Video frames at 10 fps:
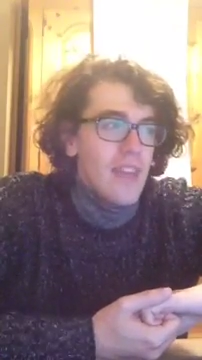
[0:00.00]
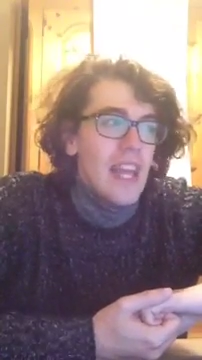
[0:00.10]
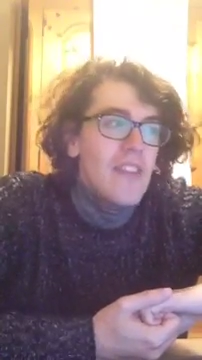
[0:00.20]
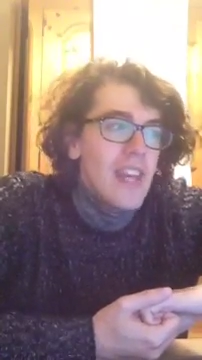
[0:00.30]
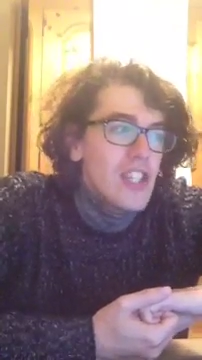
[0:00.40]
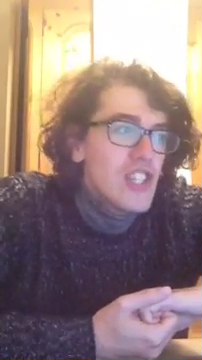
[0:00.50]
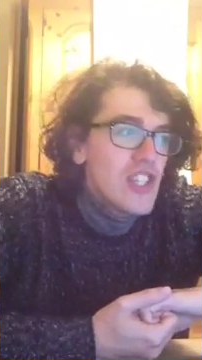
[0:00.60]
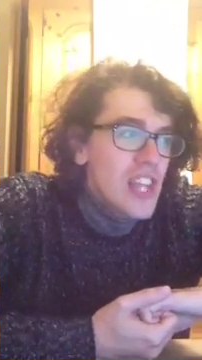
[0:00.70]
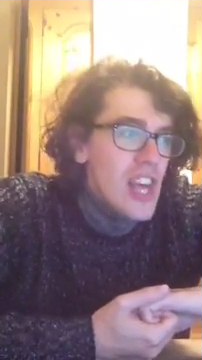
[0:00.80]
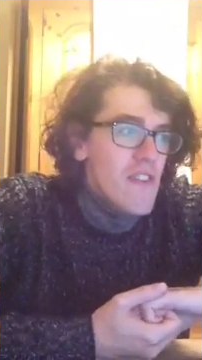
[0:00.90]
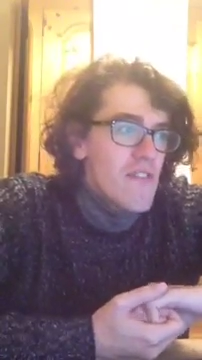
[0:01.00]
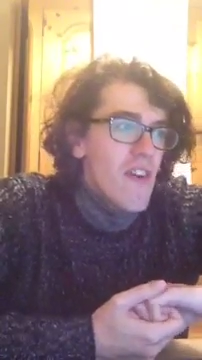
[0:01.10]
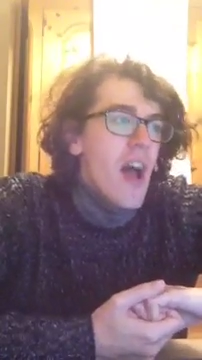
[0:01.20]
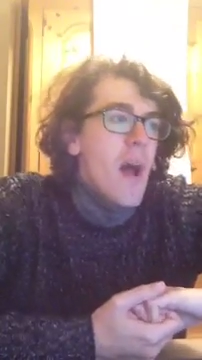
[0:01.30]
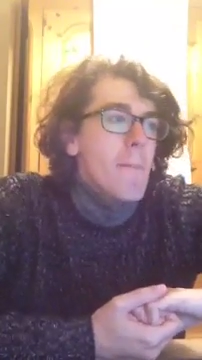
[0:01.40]
in their stiff,
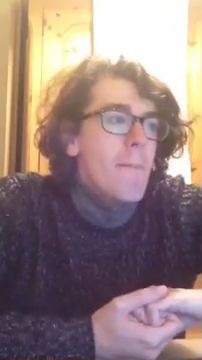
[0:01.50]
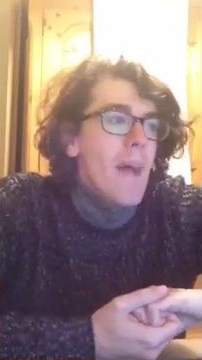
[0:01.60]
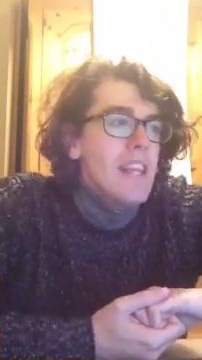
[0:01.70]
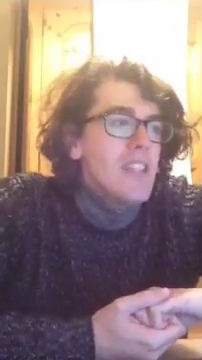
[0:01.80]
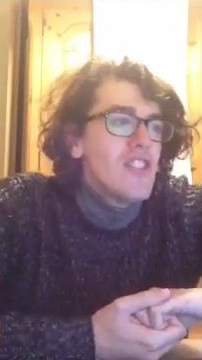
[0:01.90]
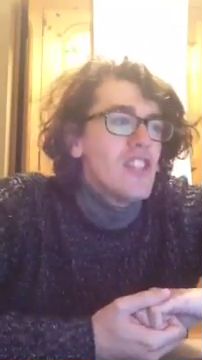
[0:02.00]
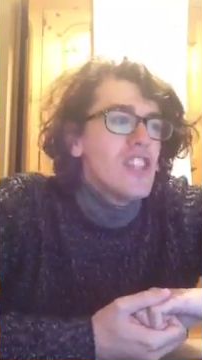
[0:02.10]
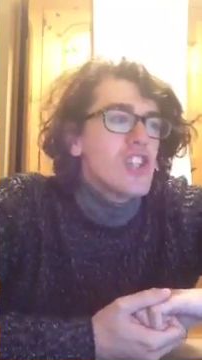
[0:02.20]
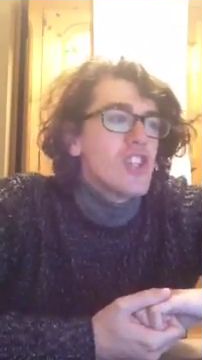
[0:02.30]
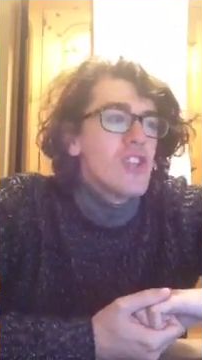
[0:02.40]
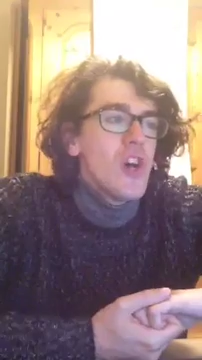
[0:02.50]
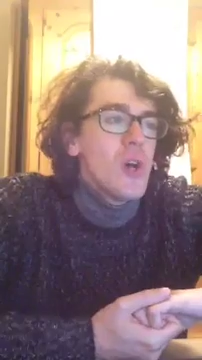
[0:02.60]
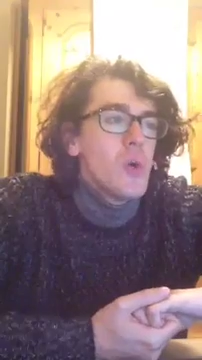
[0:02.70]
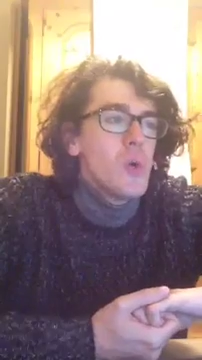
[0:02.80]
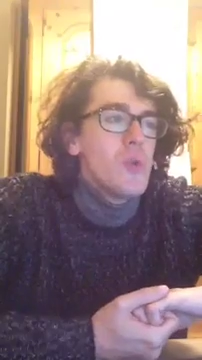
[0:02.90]
painted
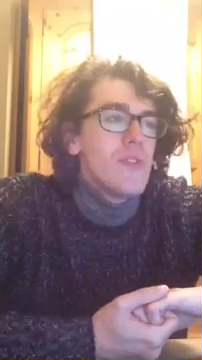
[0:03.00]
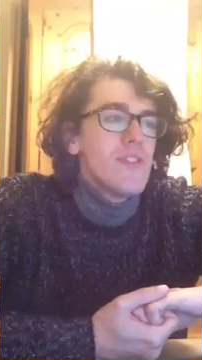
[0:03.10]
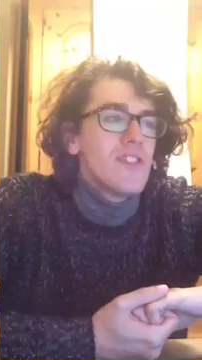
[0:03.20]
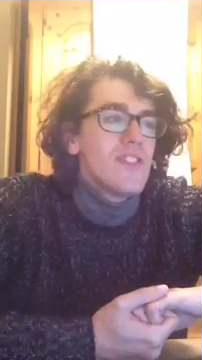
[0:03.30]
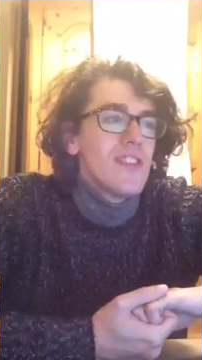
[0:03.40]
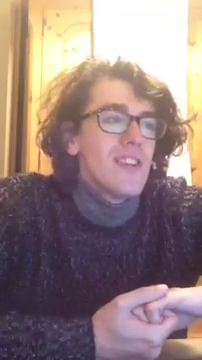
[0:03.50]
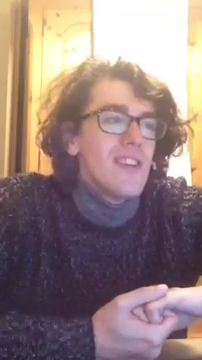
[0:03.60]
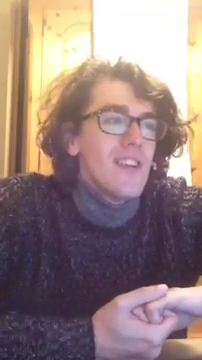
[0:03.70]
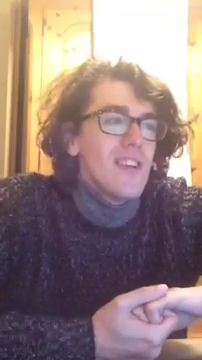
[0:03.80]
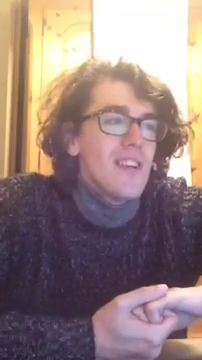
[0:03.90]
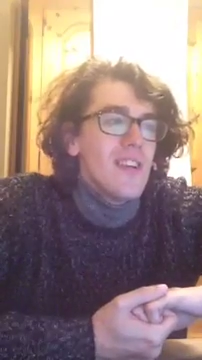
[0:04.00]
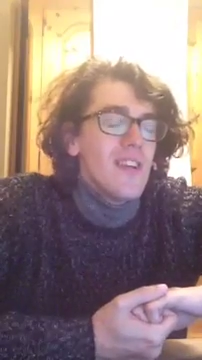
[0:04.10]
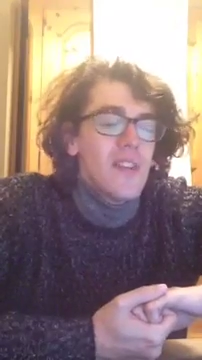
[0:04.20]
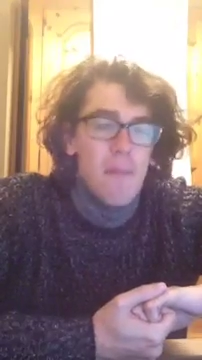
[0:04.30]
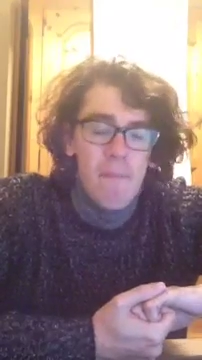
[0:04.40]
clothes,
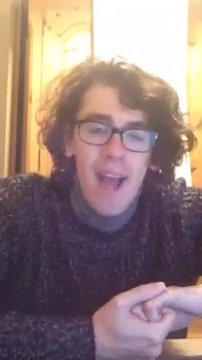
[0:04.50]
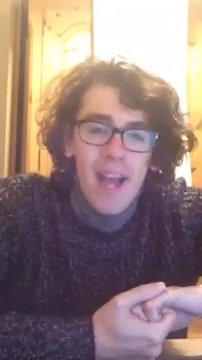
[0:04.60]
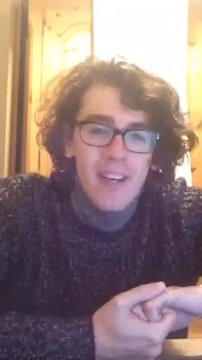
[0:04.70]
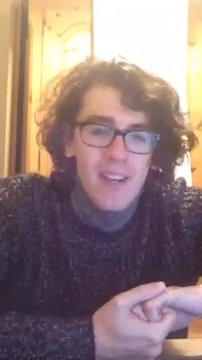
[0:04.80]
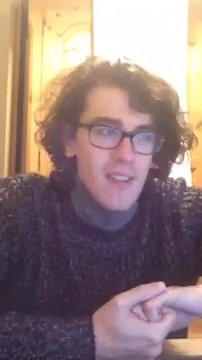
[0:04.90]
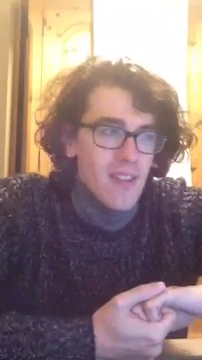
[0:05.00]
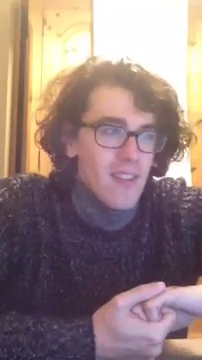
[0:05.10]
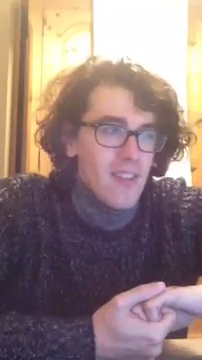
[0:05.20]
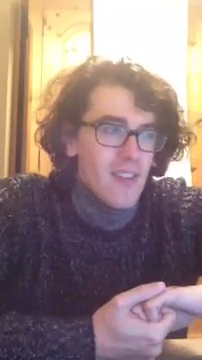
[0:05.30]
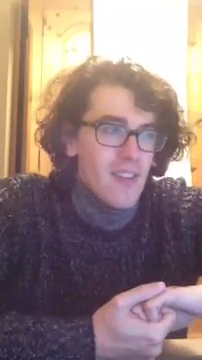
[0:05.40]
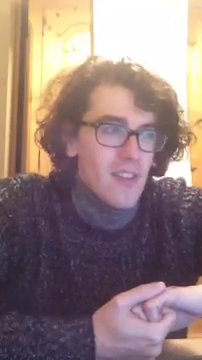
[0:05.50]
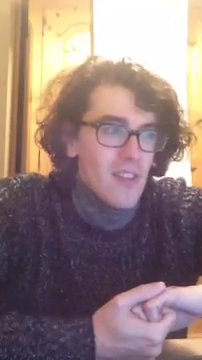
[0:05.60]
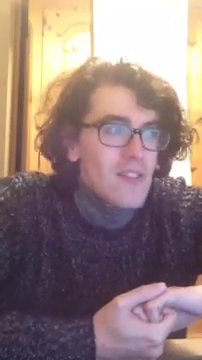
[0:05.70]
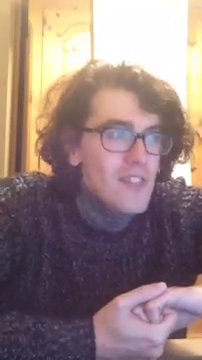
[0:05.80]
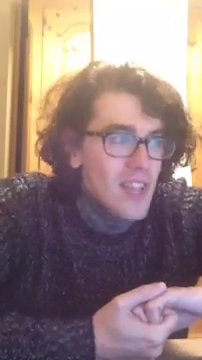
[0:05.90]
the pale,
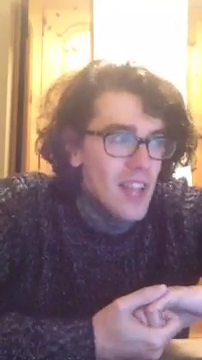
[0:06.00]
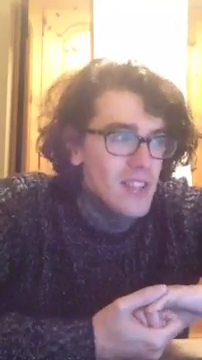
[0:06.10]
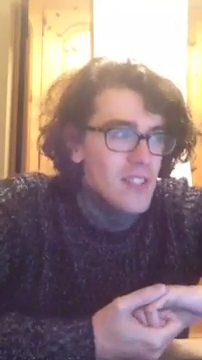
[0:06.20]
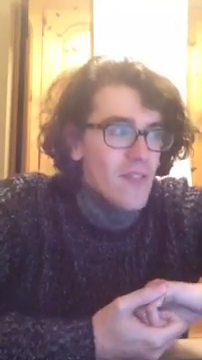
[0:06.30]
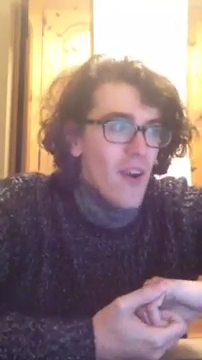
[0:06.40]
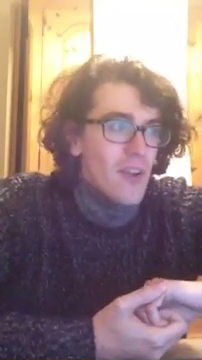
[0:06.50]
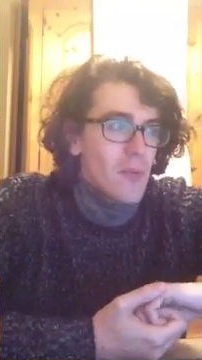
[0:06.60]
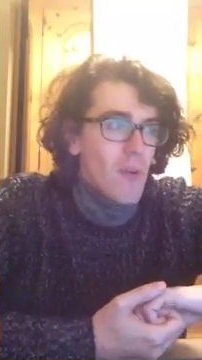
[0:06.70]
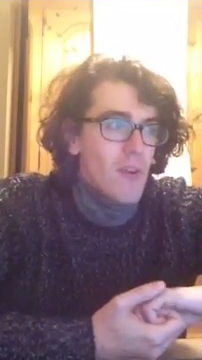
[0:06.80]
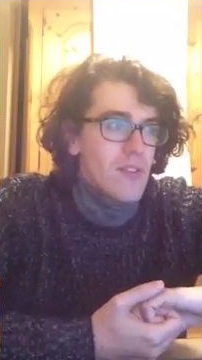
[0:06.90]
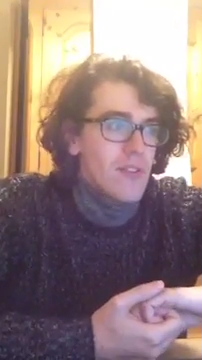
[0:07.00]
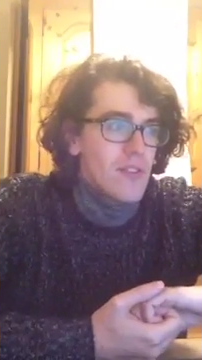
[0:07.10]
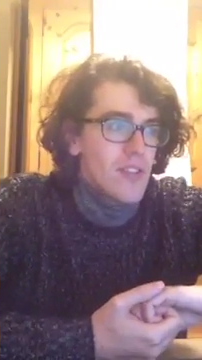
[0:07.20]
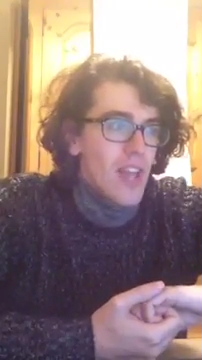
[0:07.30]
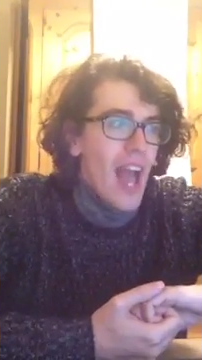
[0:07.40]
unsatisfied ones,